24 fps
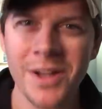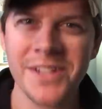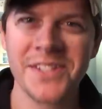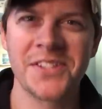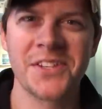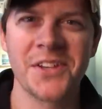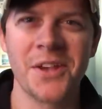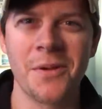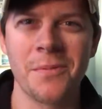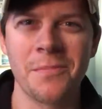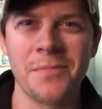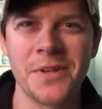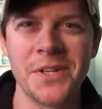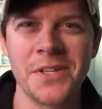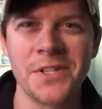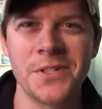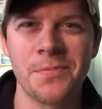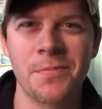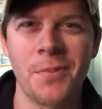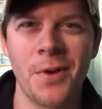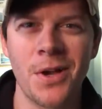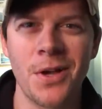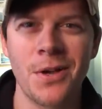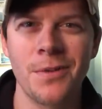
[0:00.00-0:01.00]
What's up,
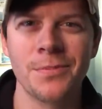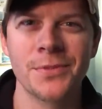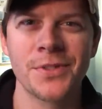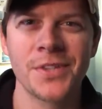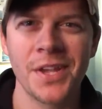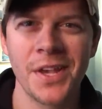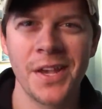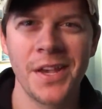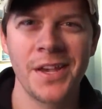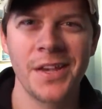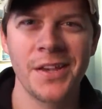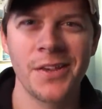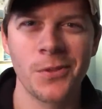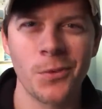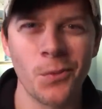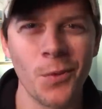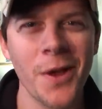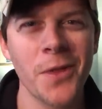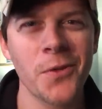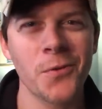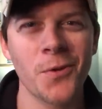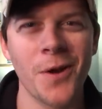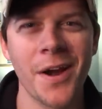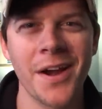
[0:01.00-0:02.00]
beach bums? The
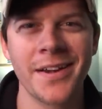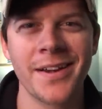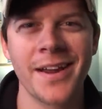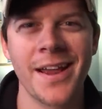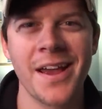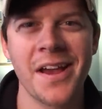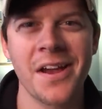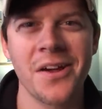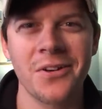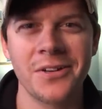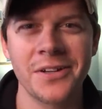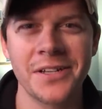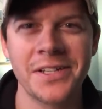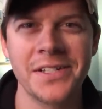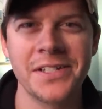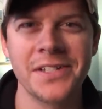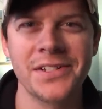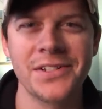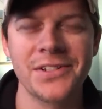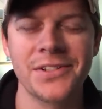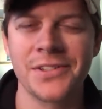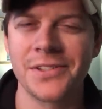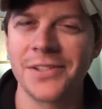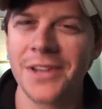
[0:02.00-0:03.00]
weather right now
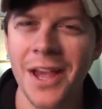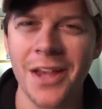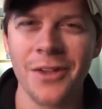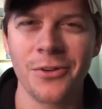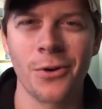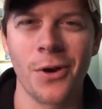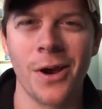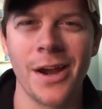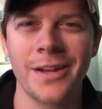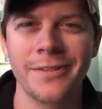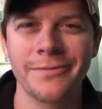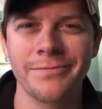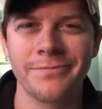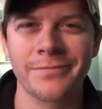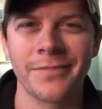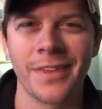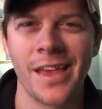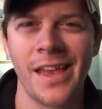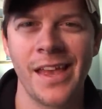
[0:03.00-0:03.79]
is not great.